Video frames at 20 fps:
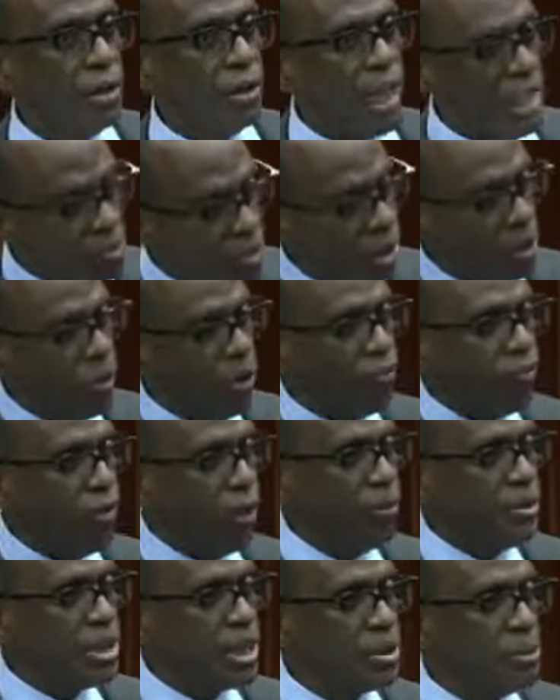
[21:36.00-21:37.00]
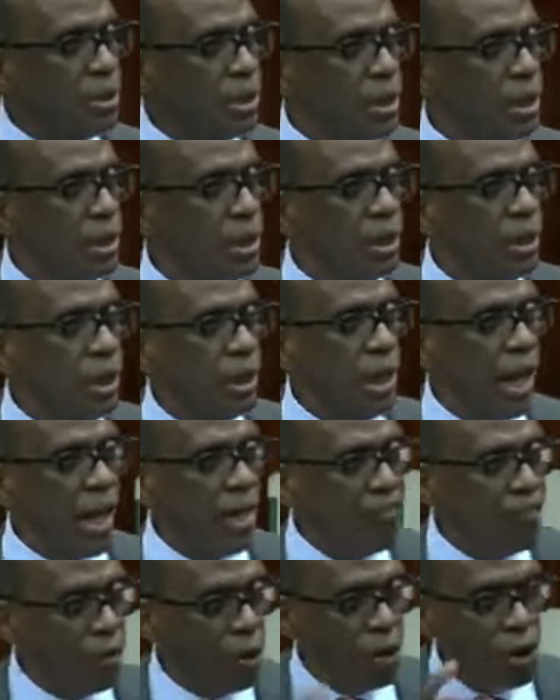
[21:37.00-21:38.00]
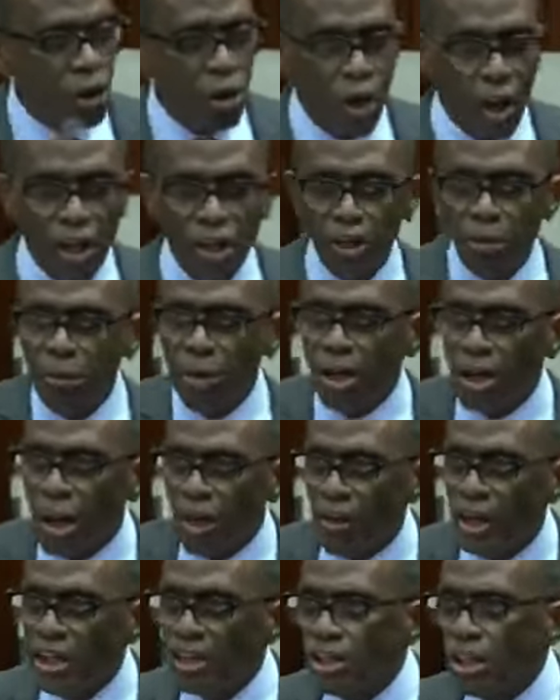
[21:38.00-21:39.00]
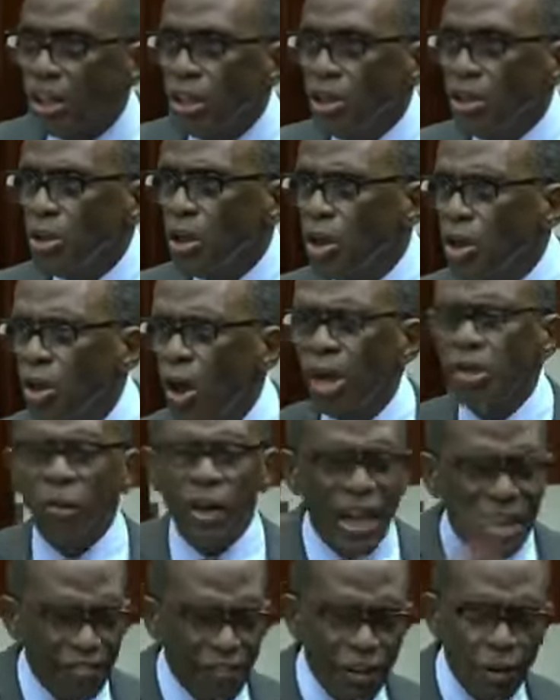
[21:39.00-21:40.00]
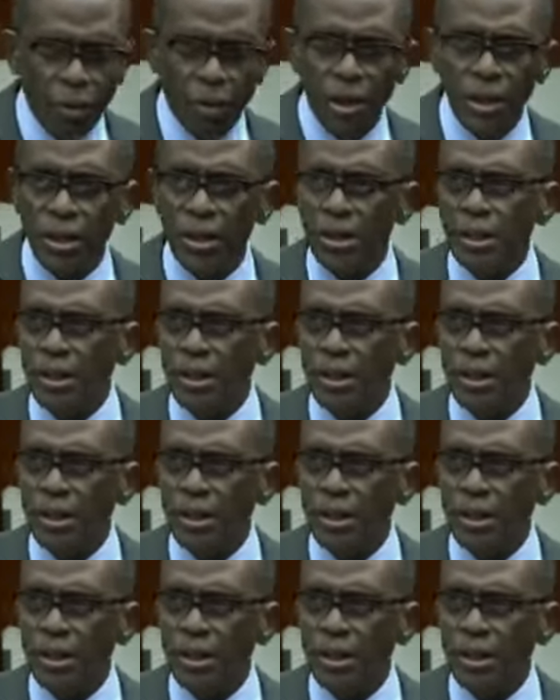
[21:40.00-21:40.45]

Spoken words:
That's what you want for, Mr. Speaker. And if you want to call it recurrent, you can call it whatever you want.